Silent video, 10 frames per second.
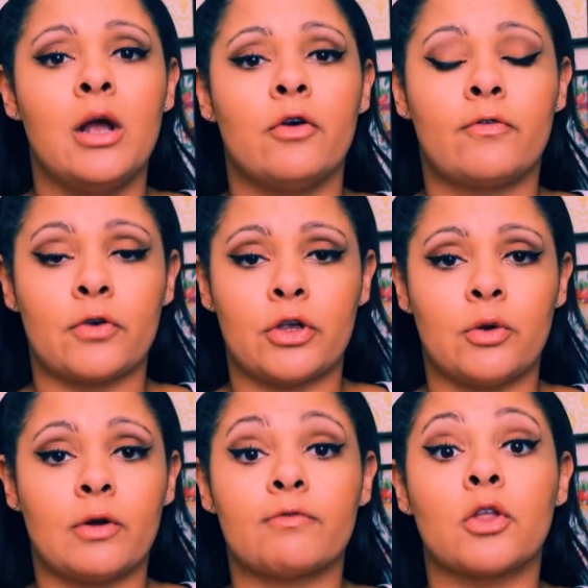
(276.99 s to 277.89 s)
for
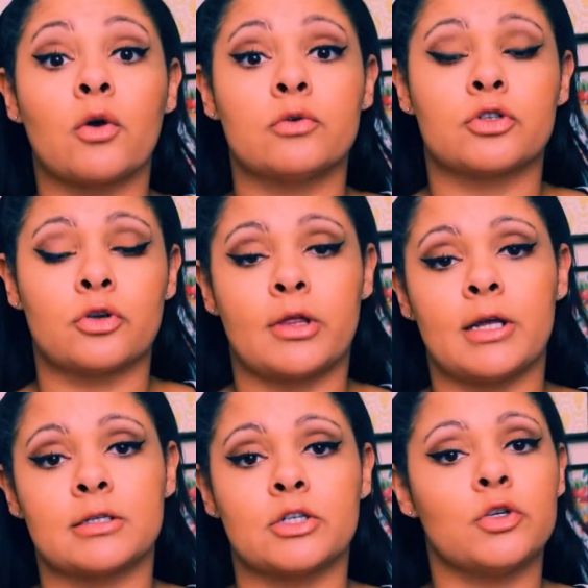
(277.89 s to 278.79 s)
you if those are
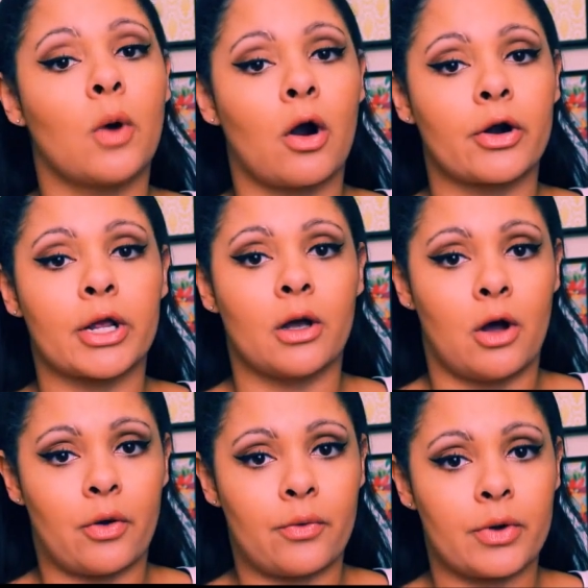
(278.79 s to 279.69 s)
things that you already
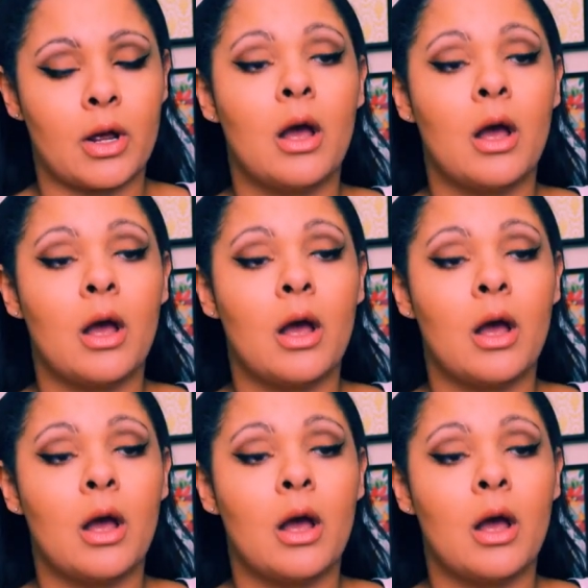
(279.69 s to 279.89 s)
own.